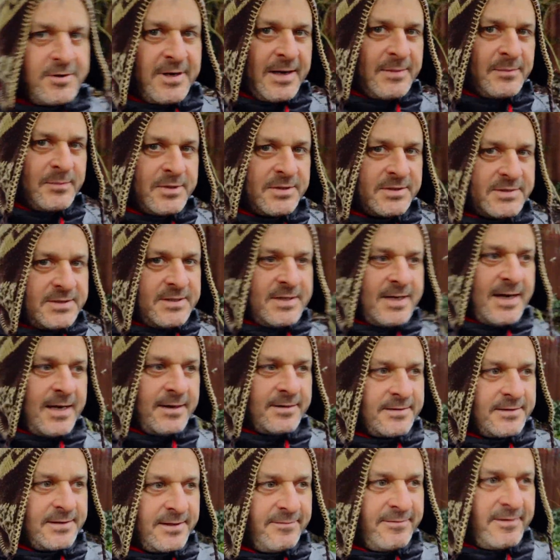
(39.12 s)
campers, how
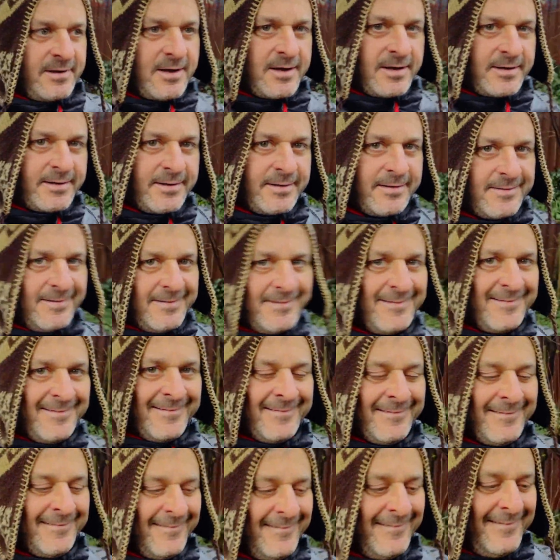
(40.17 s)
the devil are you?
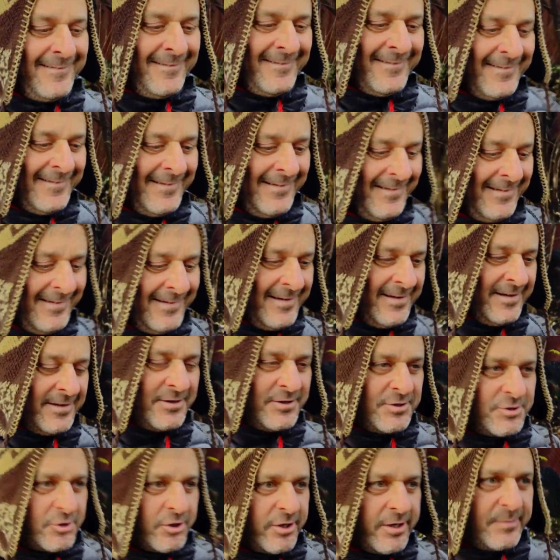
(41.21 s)
You
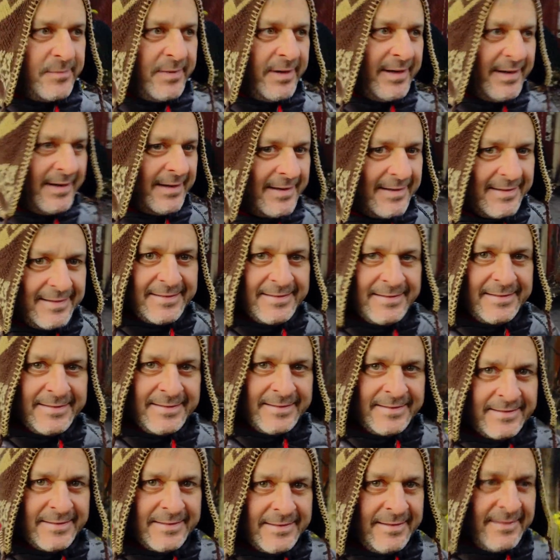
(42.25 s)
join me
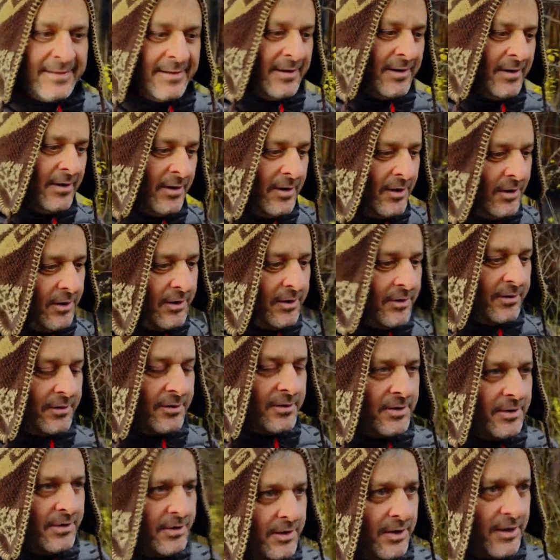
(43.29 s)
on
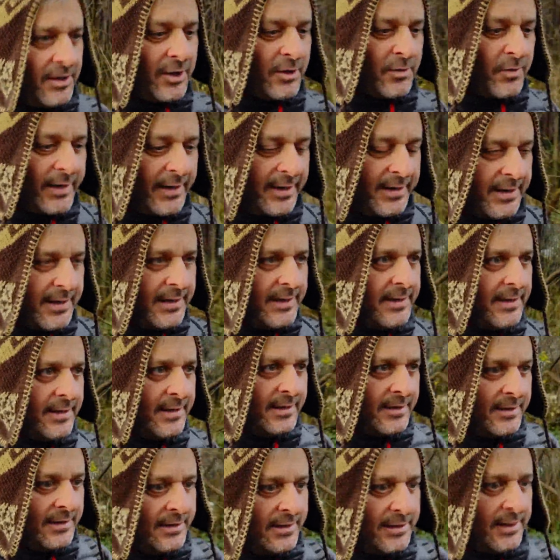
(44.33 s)
a quick
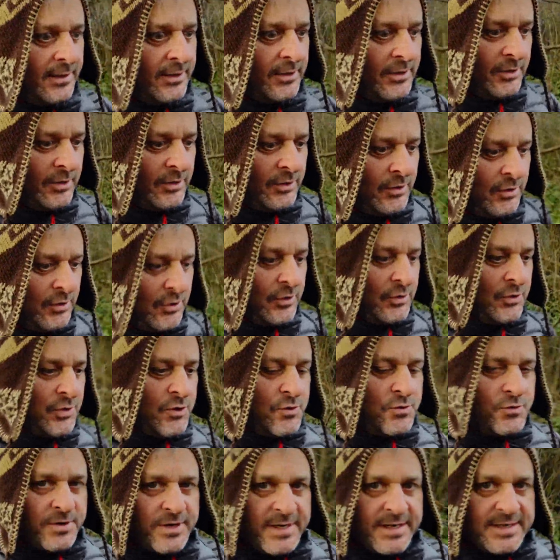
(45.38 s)

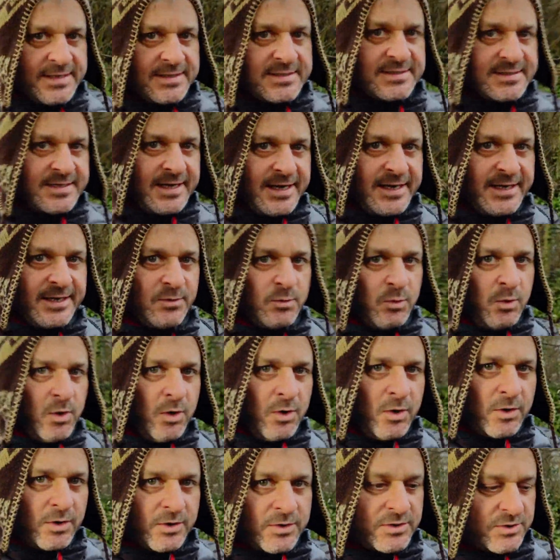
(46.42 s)
New Year's Day
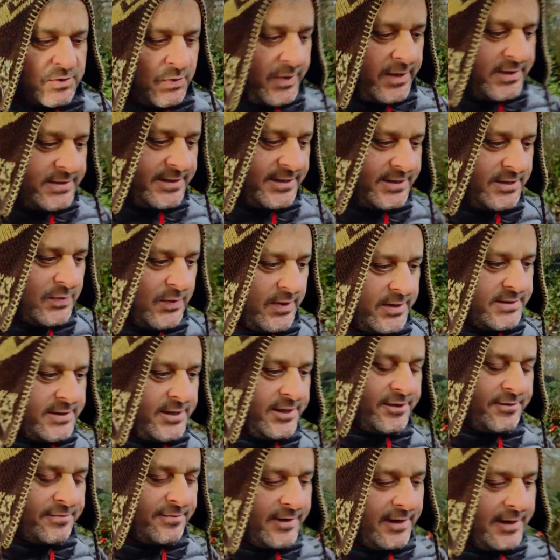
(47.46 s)
walk
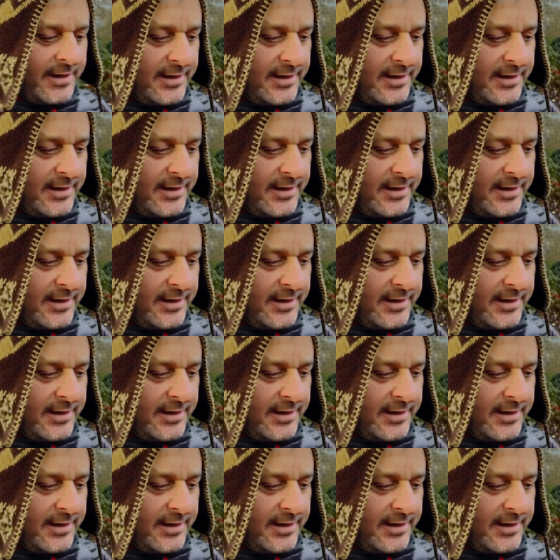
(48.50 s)
2023.